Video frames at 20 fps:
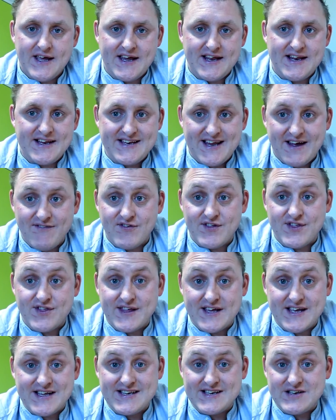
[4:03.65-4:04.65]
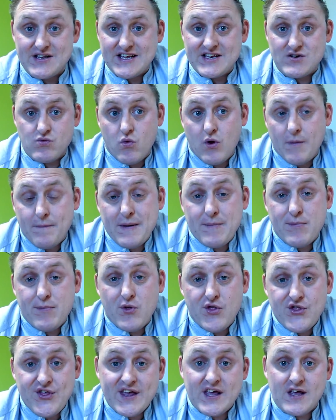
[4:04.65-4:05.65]
It is everything. It's what
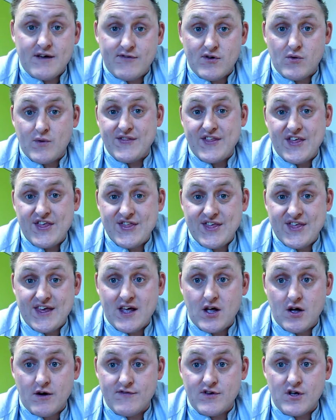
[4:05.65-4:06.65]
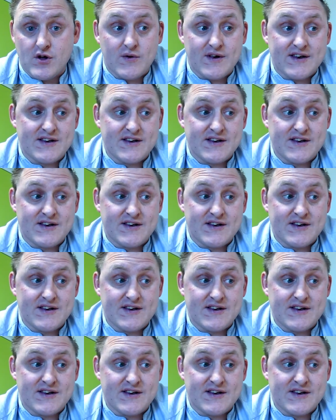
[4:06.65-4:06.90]
people think of you when they think of you.